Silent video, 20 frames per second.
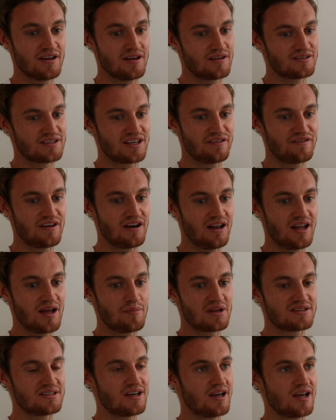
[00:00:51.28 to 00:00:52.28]
see, I felt like
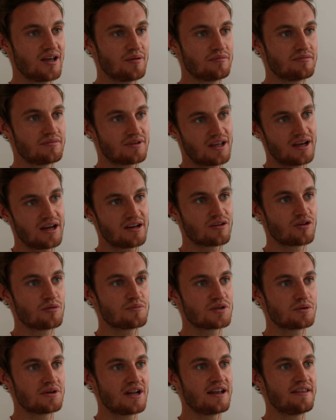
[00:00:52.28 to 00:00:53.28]
my time kind of
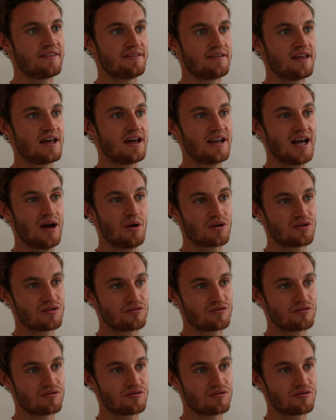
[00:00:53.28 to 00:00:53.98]
come to an end there now.